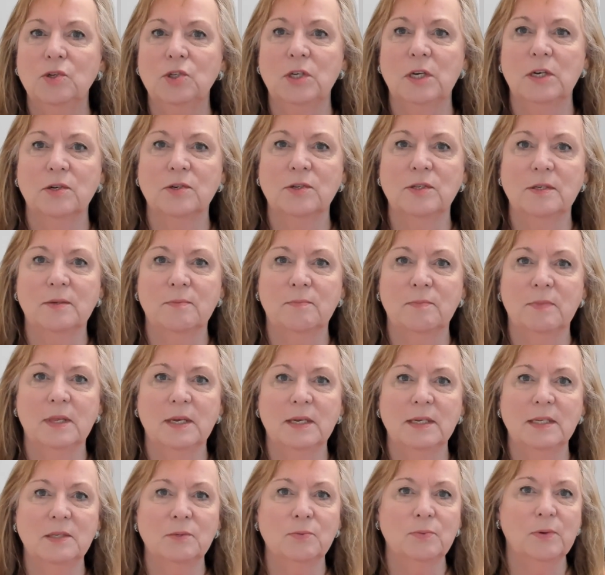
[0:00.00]
share some
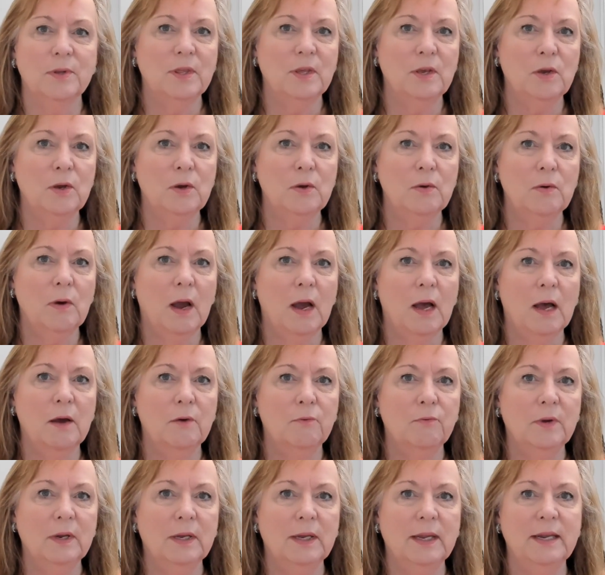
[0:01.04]
things with you uh,
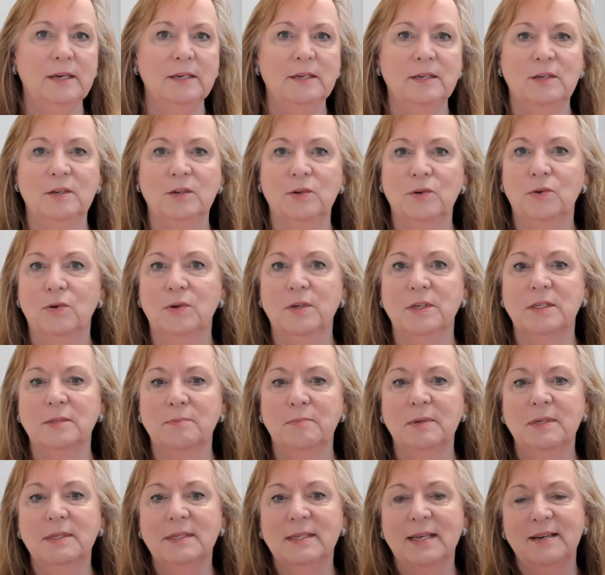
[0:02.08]
related to
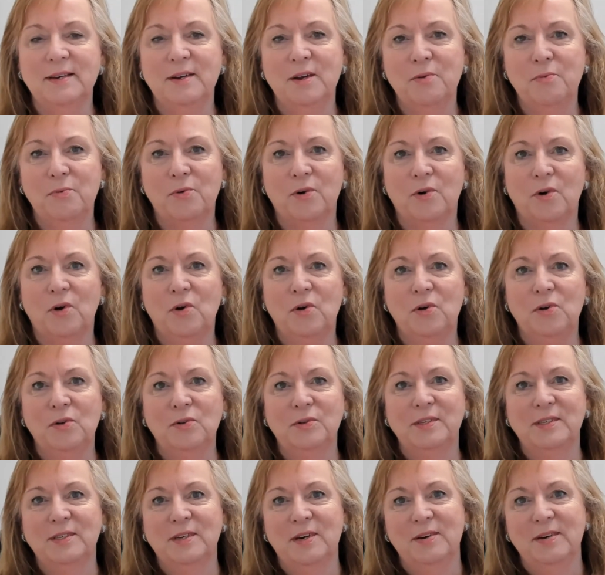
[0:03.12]
Christmas. I know we're all
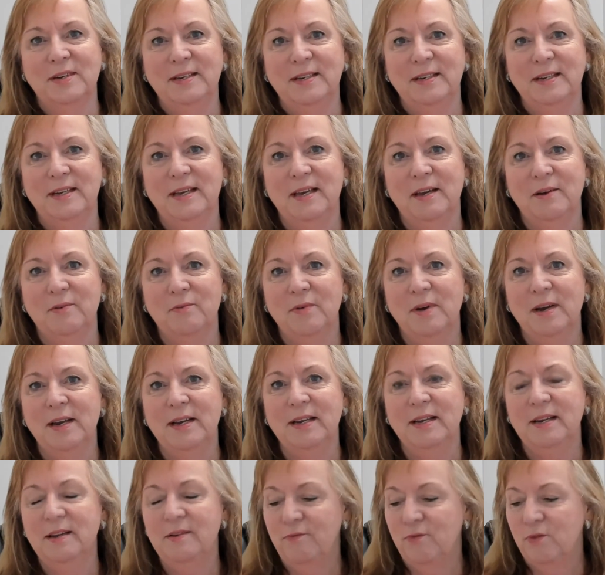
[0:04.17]
starting to get
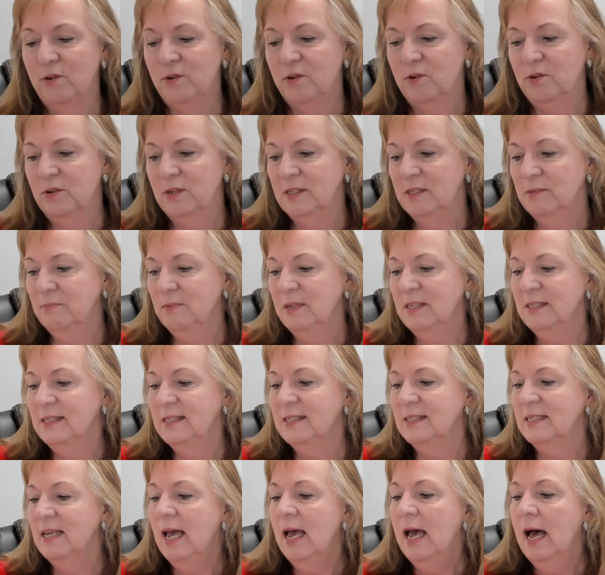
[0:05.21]
ready for
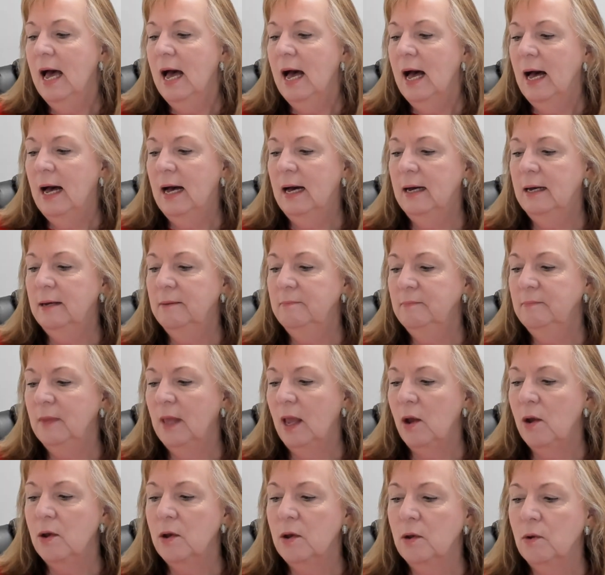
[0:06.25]
Christmas. Um,
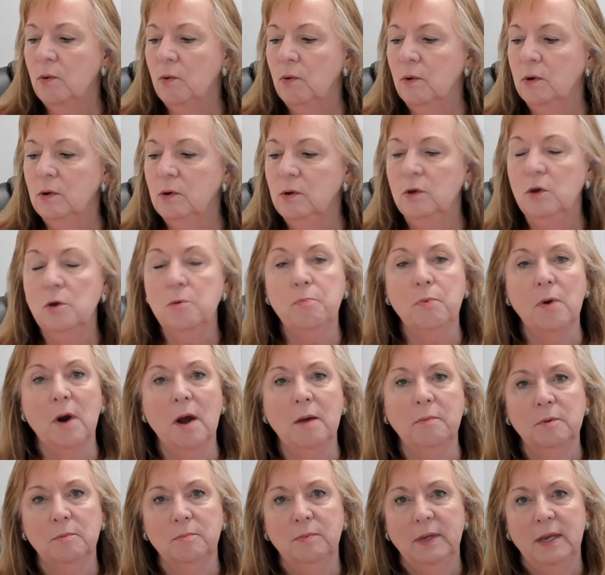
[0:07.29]
you
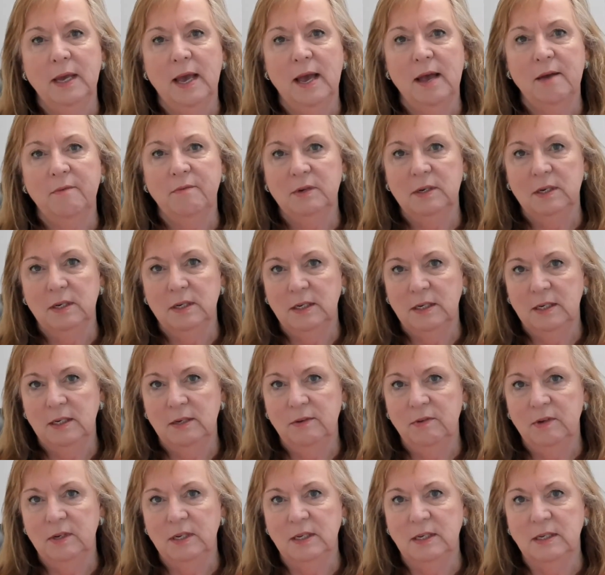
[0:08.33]
probably have a
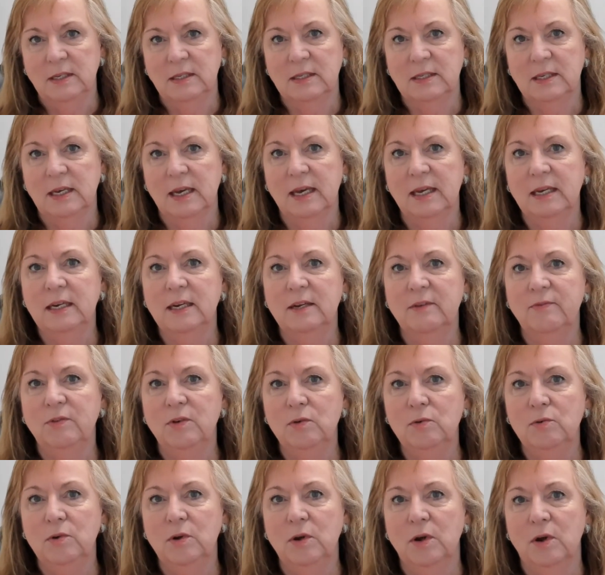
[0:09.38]
nativity set. If
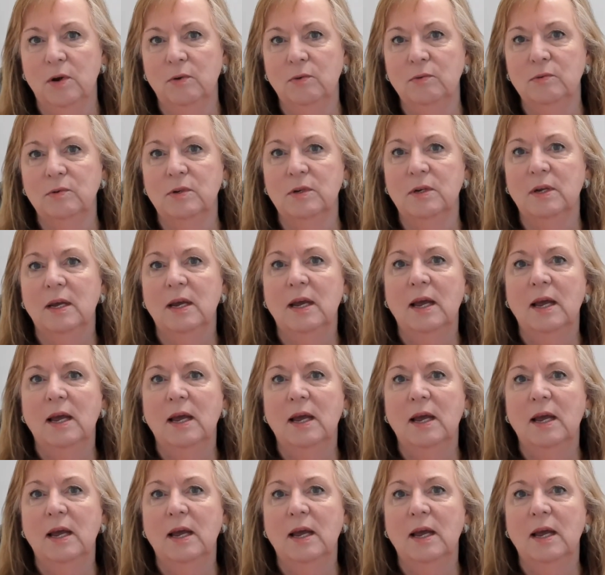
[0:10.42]
you don't,